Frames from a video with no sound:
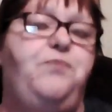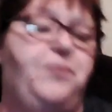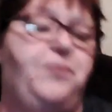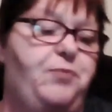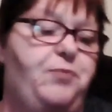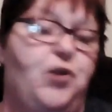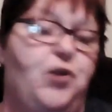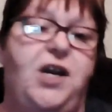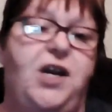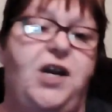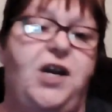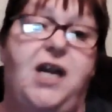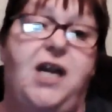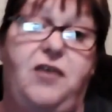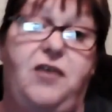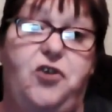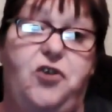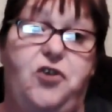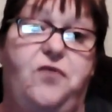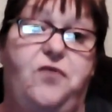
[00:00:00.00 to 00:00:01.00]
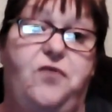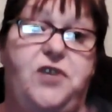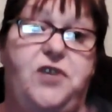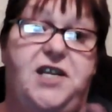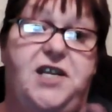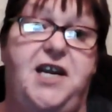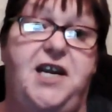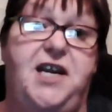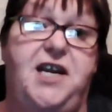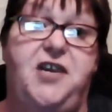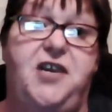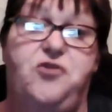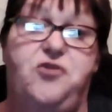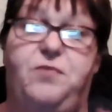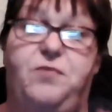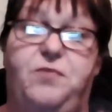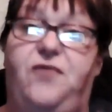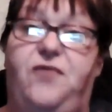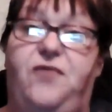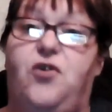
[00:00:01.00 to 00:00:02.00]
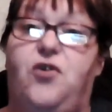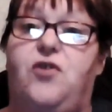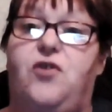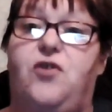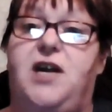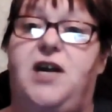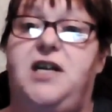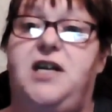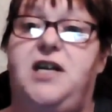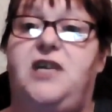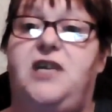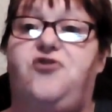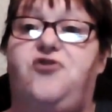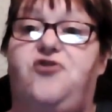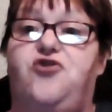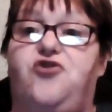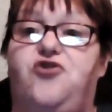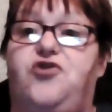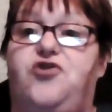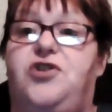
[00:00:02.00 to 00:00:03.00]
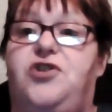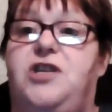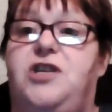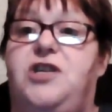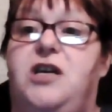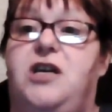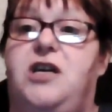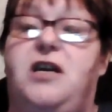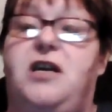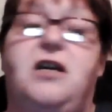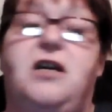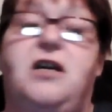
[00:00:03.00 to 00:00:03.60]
putting it in the oven to heat up beforehand. It's just, is